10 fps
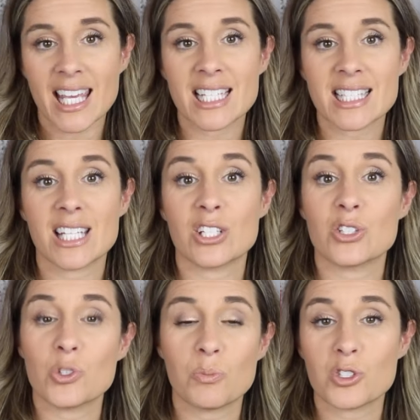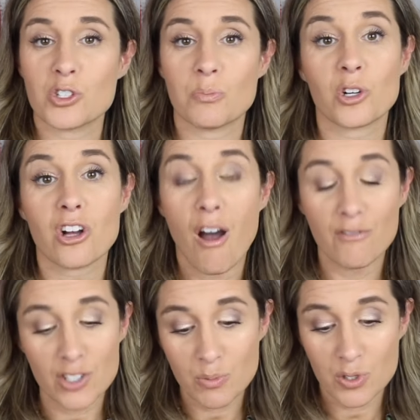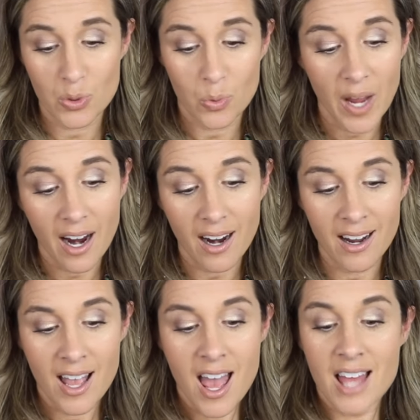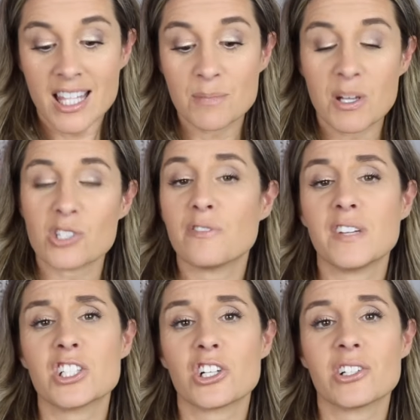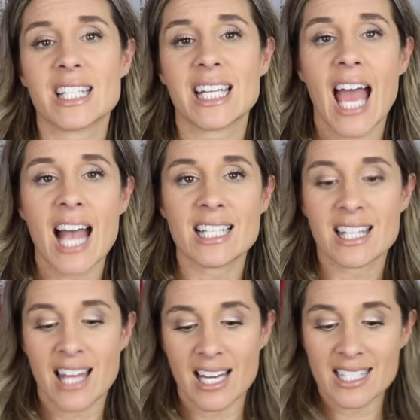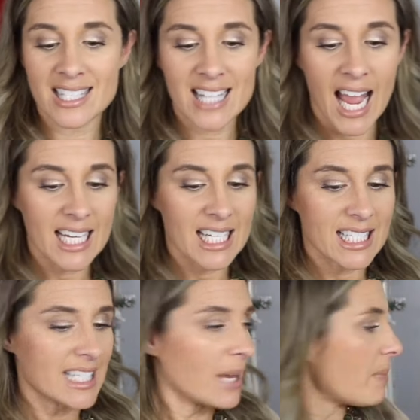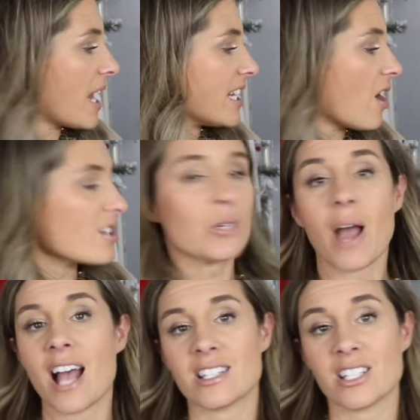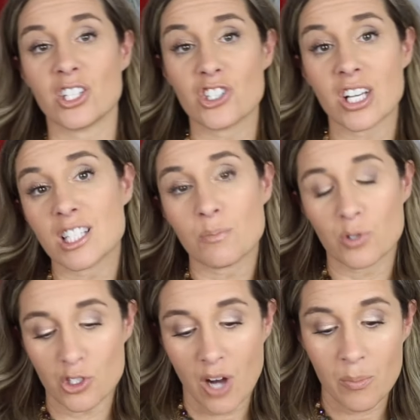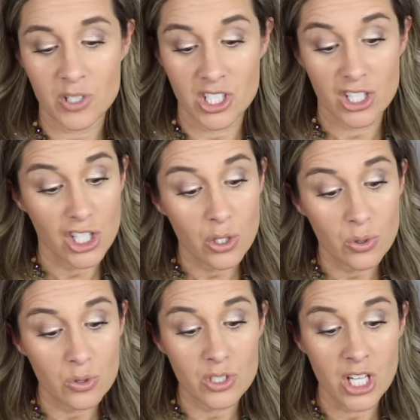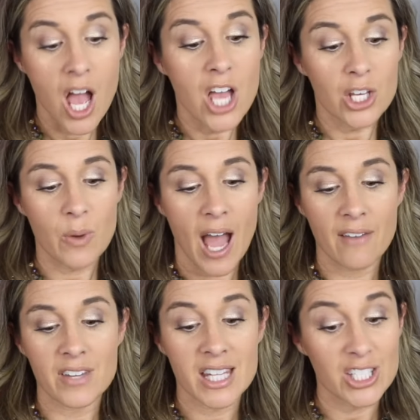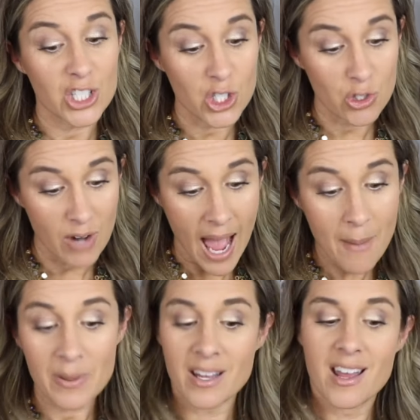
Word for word: is. It is super, super comfortable to wear. The special features, it has that side zip, and it also has an adjustable strap, which is huge. You have the strap